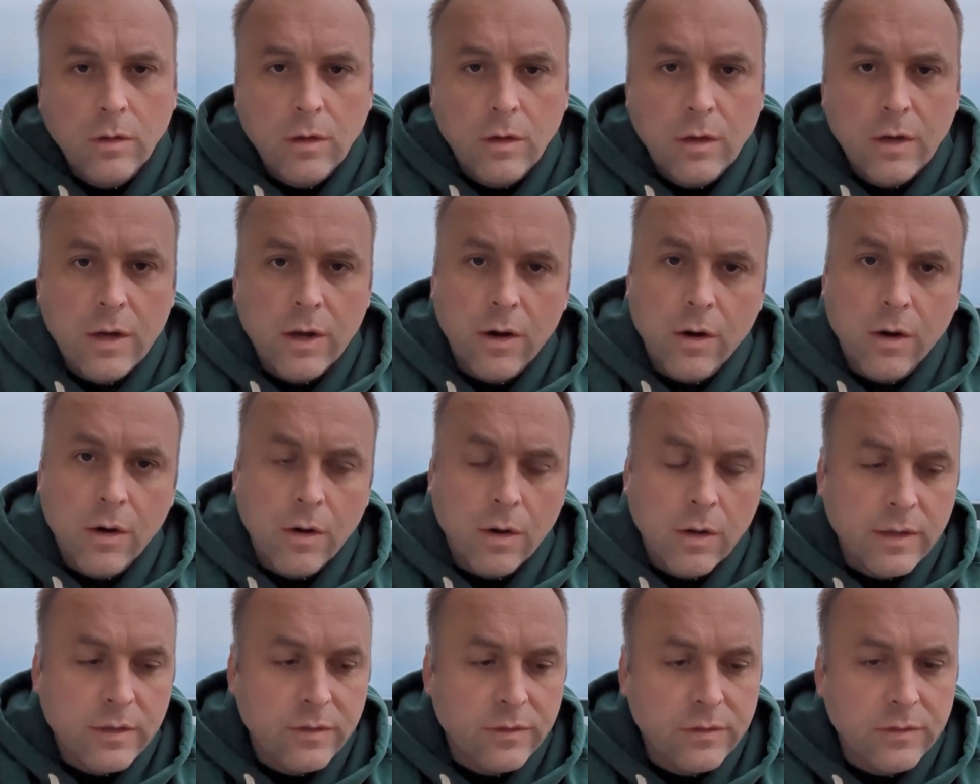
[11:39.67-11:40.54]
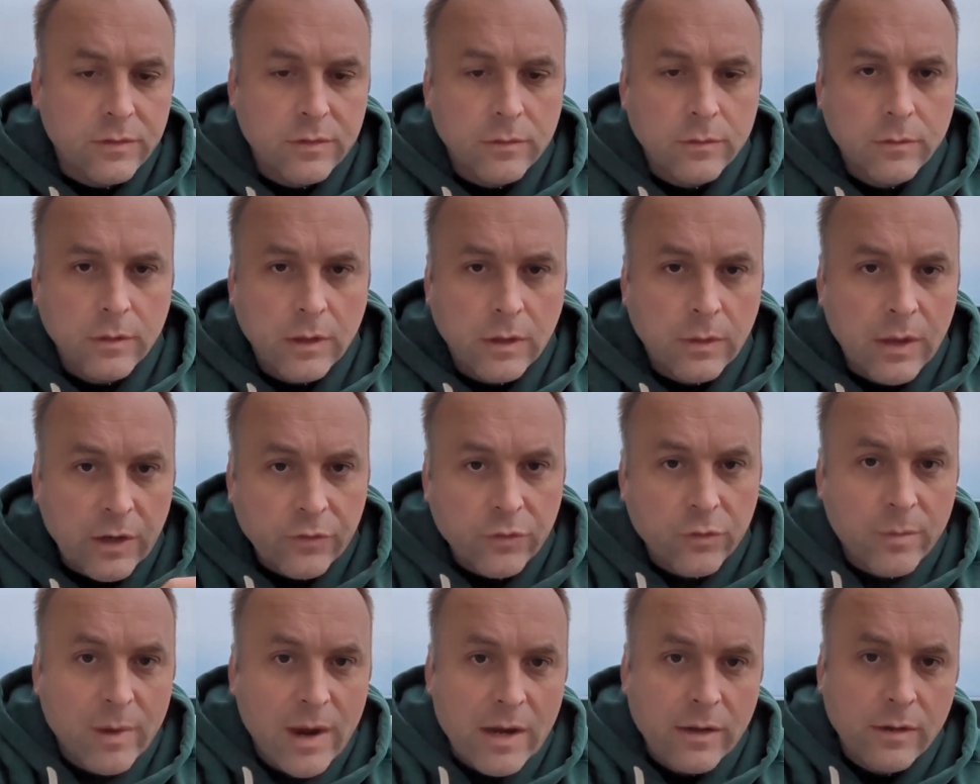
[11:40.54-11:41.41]
here is
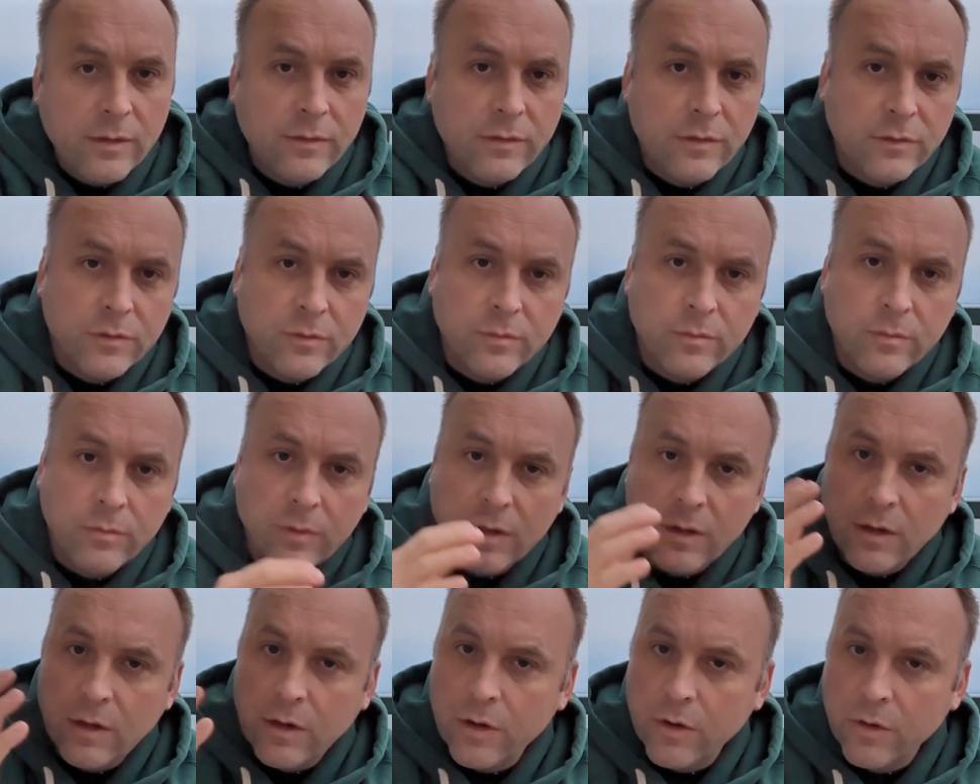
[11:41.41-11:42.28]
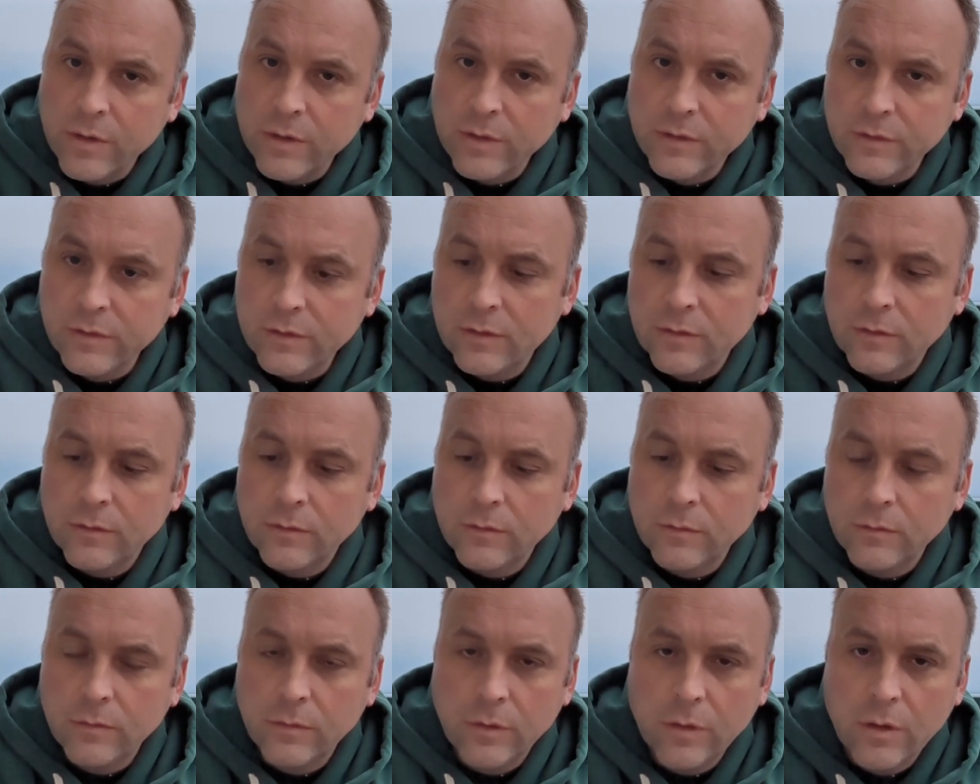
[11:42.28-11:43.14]
electromagnetism, here is
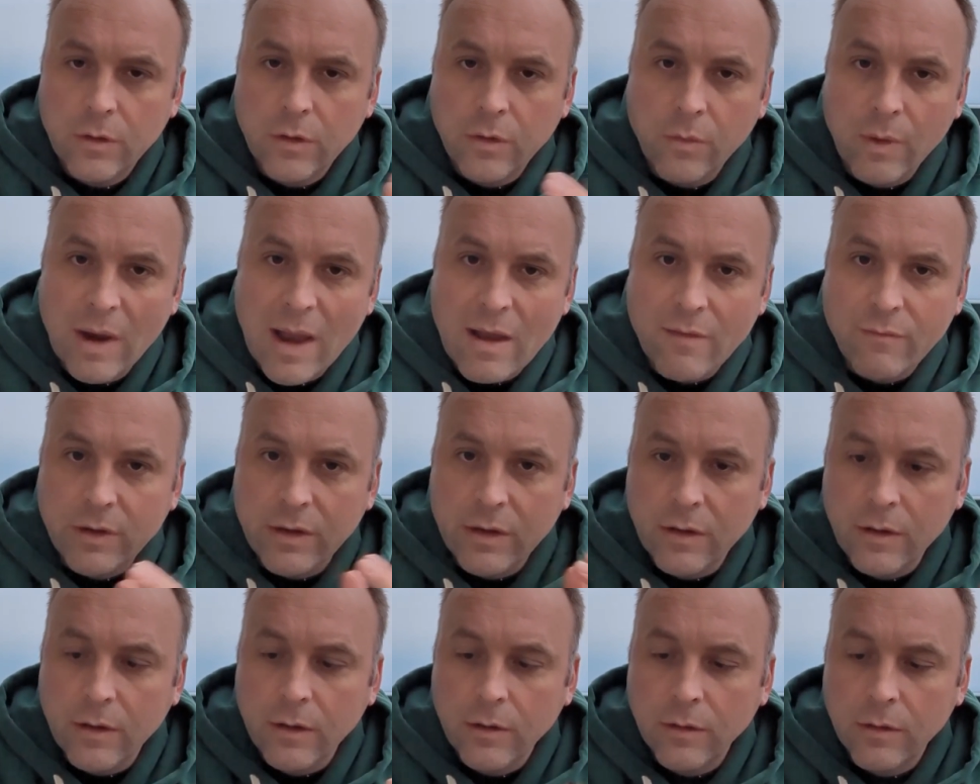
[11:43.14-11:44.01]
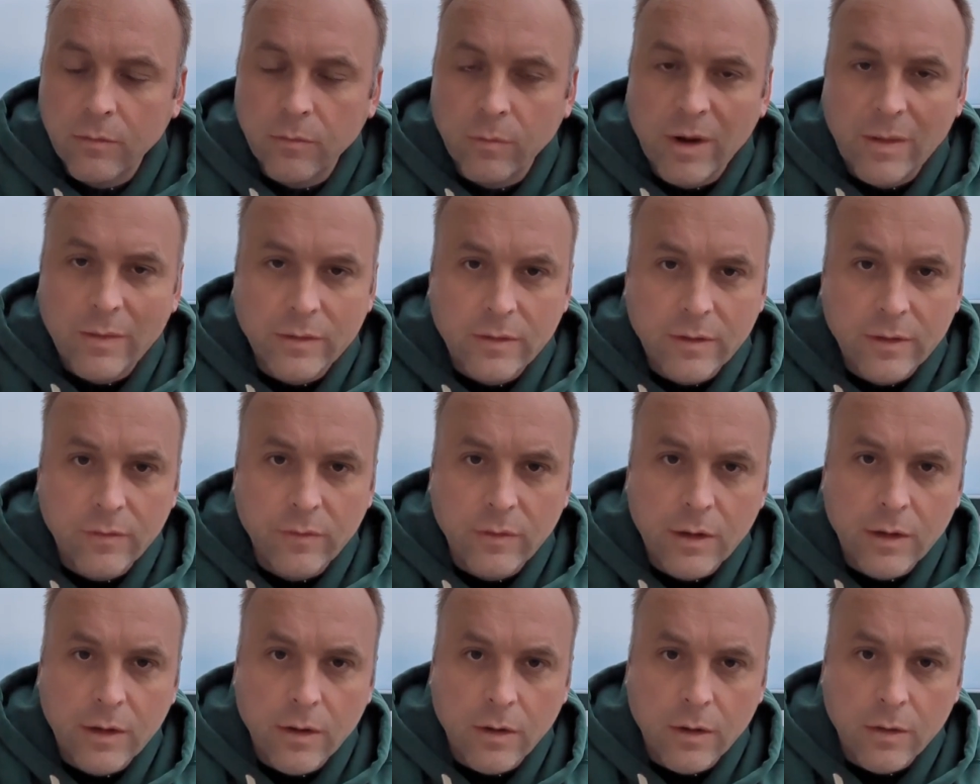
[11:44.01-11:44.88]
gravity,
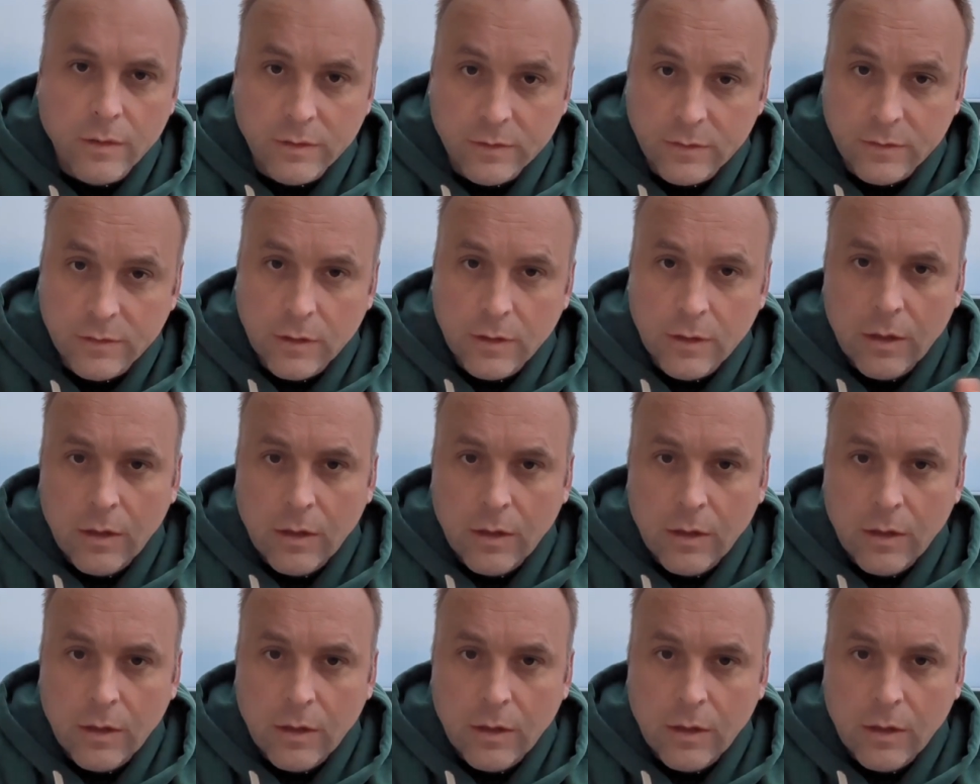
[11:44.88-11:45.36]
relativity, and all this.